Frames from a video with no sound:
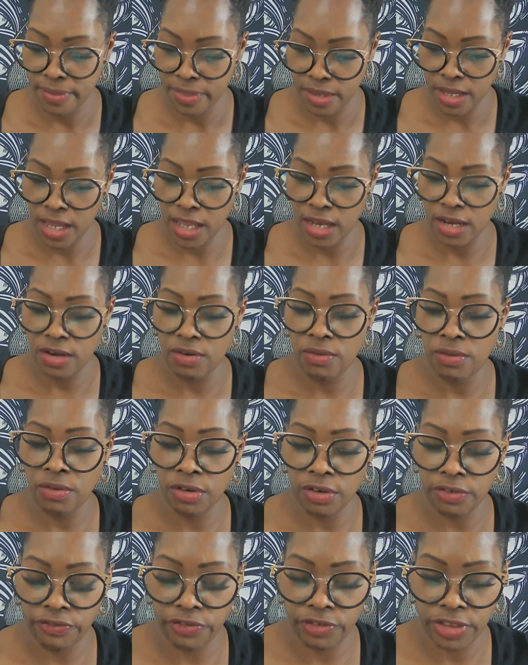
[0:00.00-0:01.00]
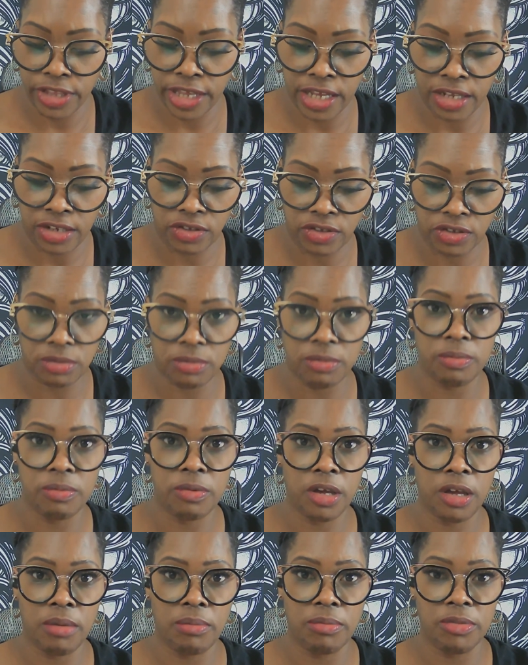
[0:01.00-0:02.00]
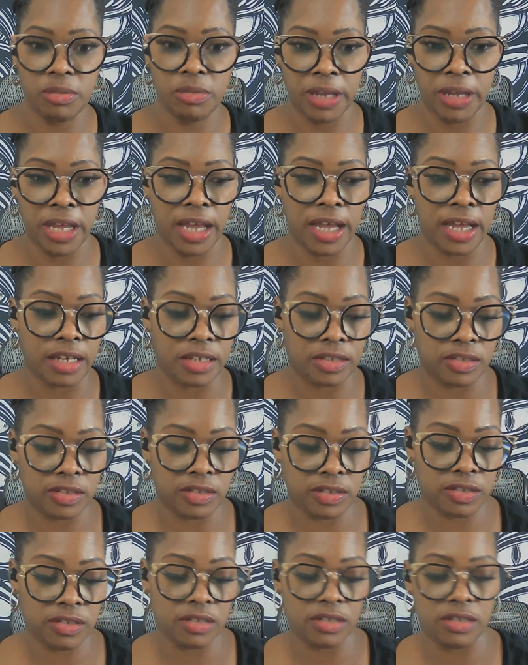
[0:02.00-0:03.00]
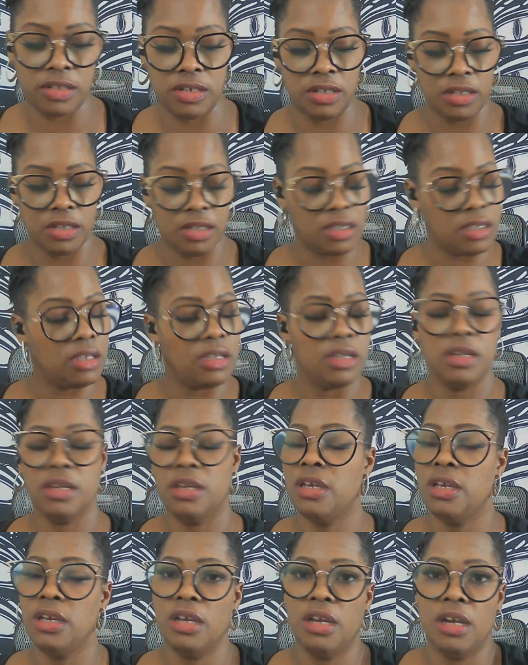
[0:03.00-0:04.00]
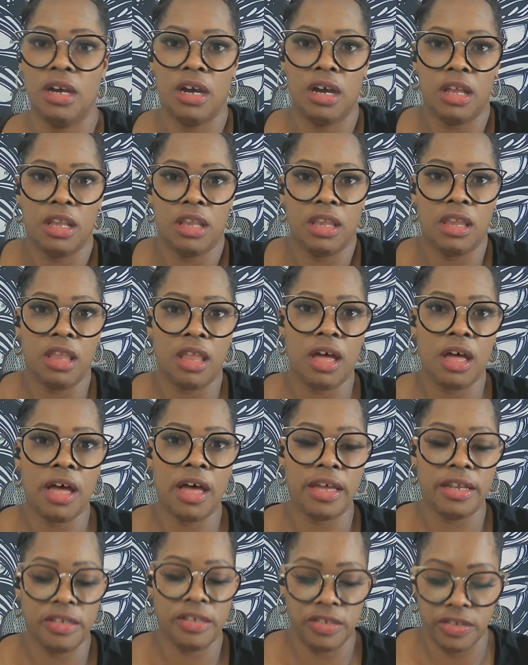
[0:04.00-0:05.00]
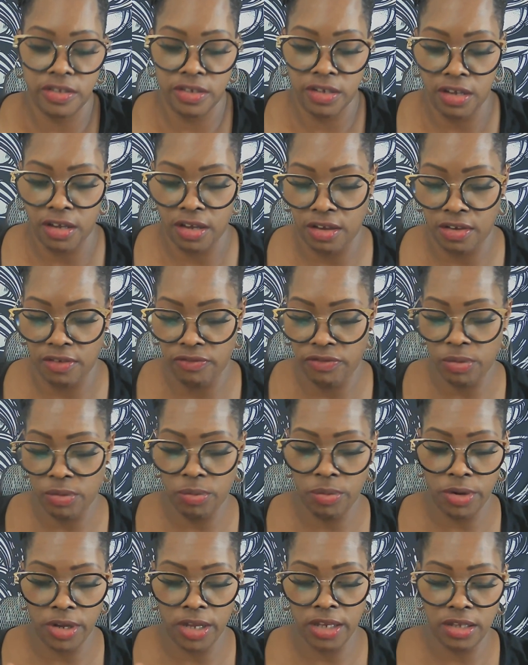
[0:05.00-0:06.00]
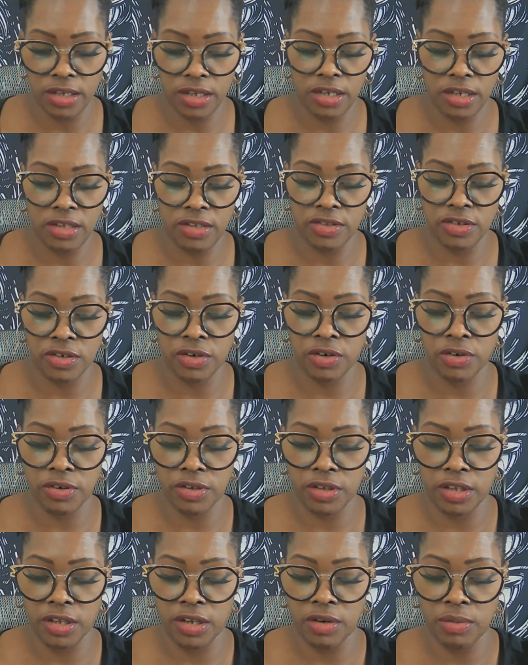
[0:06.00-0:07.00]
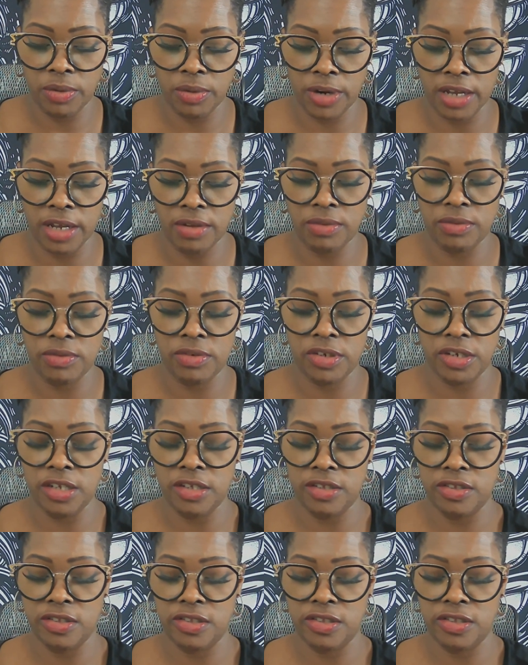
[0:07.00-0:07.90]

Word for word: And in order for that to come to pass, a lot of what is currently around is